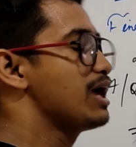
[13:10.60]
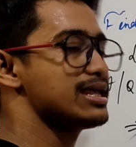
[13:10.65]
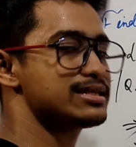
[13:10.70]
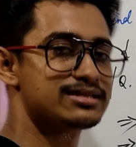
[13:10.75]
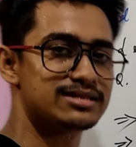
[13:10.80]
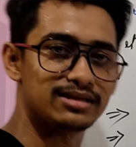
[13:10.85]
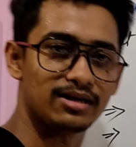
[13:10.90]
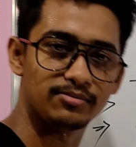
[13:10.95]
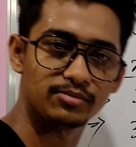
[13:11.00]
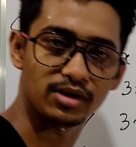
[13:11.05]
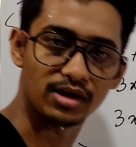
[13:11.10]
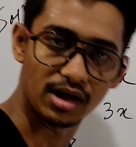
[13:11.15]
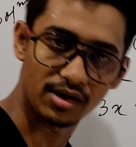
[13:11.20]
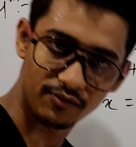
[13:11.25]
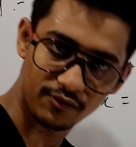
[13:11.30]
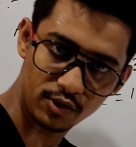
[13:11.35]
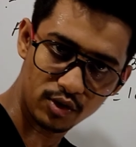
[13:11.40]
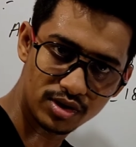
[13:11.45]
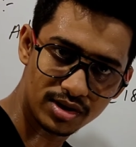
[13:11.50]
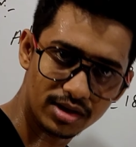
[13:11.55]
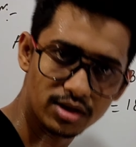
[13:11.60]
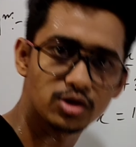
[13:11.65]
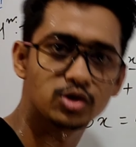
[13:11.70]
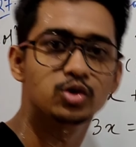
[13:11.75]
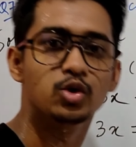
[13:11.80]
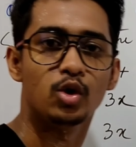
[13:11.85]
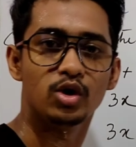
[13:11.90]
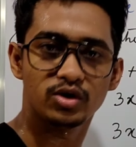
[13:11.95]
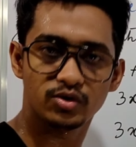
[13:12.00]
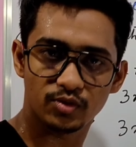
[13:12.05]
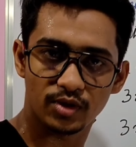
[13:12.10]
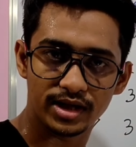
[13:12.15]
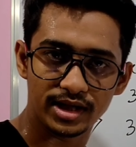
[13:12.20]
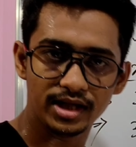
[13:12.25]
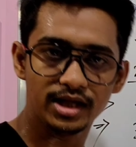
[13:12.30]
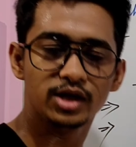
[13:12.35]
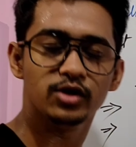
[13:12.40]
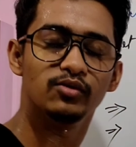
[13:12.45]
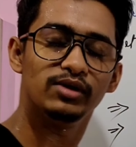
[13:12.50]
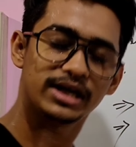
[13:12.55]
has some confusions, don't
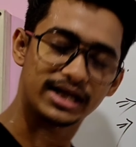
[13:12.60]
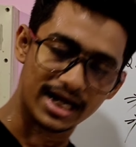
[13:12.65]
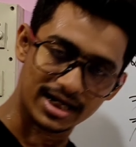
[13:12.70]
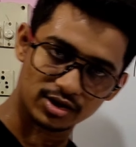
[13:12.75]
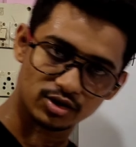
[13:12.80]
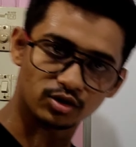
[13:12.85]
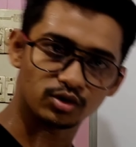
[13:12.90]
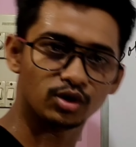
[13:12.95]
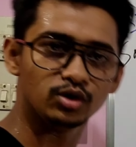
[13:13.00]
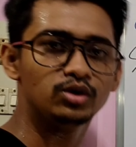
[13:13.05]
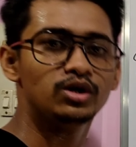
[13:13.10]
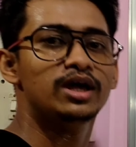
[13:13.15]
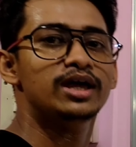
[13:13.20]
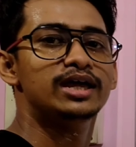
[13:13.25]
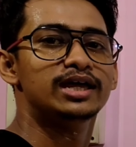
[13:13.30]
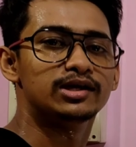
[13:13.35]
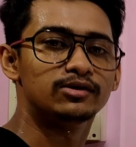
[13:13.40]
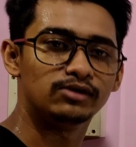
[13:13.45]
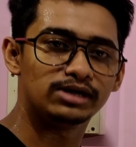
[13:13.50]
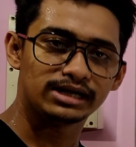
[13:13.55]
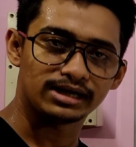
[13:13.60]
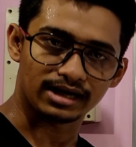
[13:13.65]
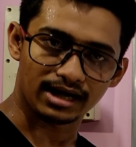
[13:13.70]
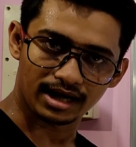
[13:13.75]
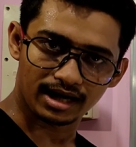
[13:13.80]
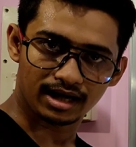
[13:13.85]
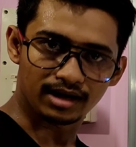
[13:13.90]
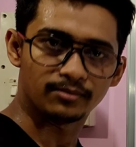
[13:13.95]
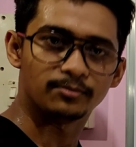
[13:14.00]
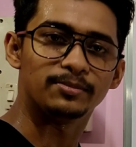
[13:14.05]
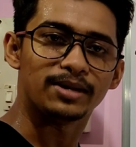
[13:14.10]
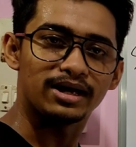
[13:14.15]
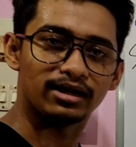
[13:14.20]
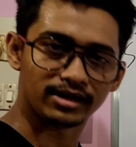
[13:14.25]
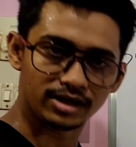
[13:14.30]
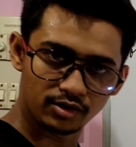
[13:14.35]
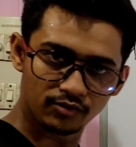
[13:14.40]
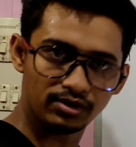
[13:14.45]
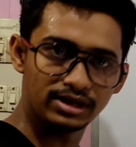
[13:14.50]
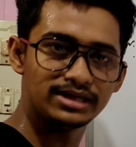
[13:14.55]
worry, you will get to know. You
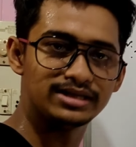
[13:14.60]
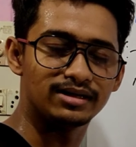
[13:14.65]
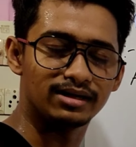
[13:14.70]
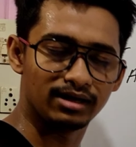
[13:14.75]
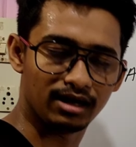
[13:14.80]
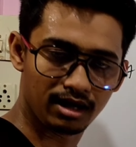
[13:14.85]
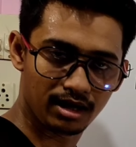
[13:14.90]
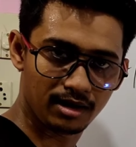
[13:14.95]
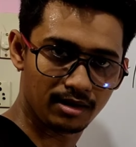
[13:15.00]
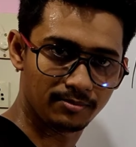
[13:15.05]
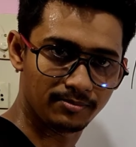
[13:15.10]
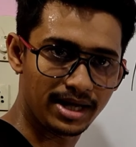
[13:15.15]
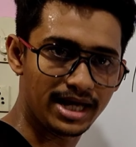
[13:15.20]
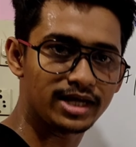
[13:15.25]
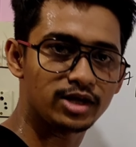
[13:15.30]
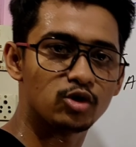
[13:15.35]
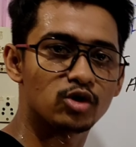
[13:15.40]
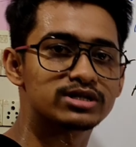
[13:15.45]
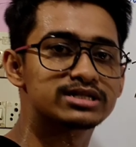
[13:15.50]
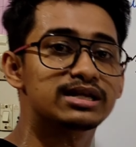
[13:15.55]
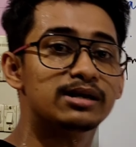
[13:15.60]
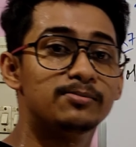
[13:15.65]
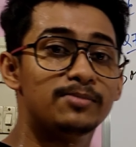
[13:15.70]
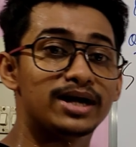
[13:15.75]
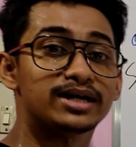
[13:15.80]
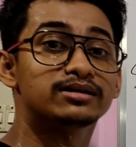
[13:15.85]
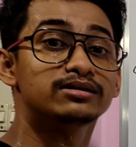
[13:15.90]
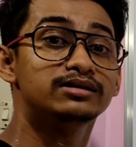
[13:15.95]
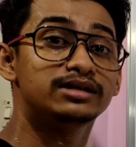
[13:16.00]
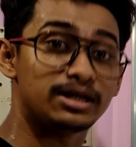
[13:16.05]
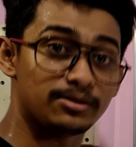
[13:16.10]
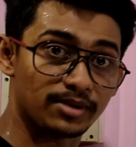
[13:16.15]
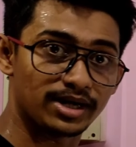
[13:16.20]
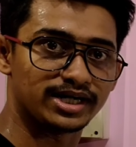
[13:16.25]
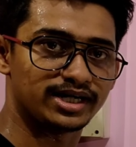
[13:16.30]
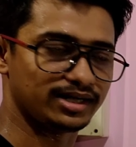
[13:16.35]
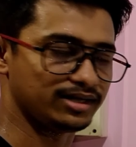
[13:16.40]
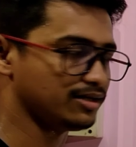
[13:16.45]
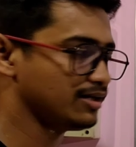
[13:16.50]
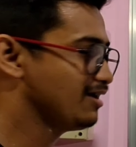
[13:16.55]
will make yourself better day by
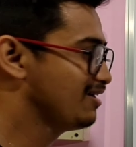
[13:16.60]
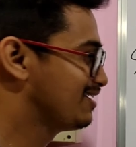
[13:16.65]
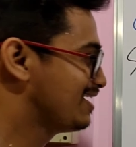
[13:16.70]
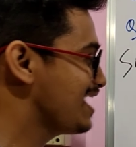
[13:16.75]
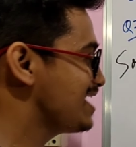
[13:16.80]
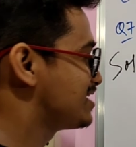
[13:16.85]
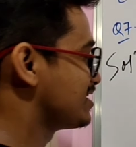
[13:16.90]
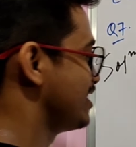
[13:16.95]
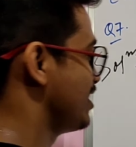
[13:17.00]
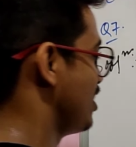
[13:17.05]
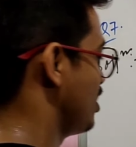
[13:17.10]
day, right?